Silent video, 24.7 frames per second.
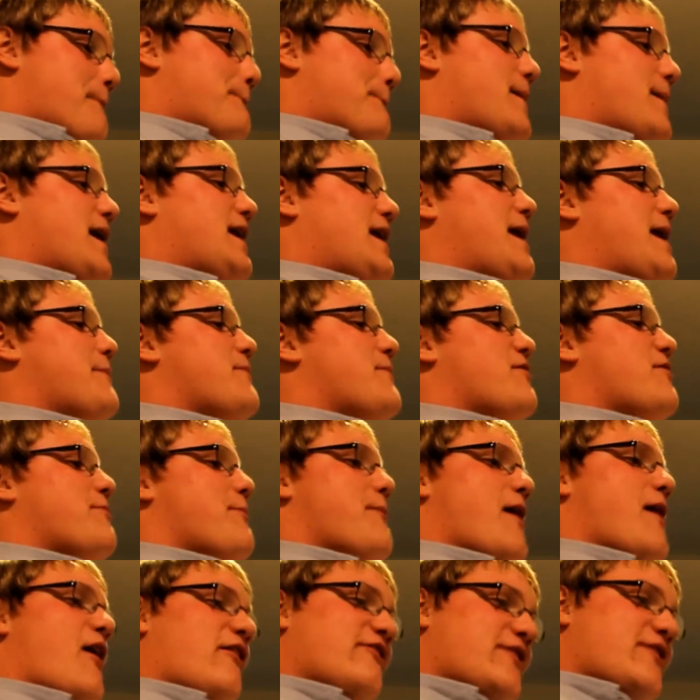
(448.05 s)
My name is
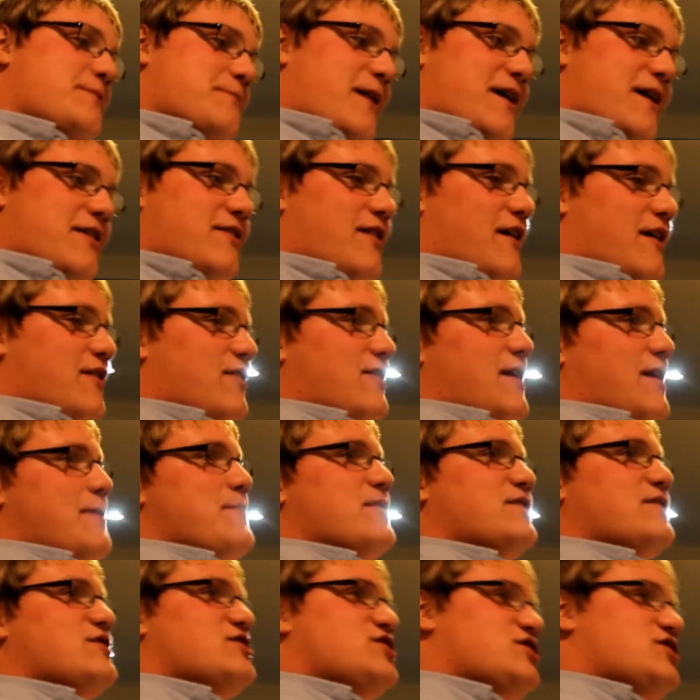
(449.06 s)
Melvin, my son's name is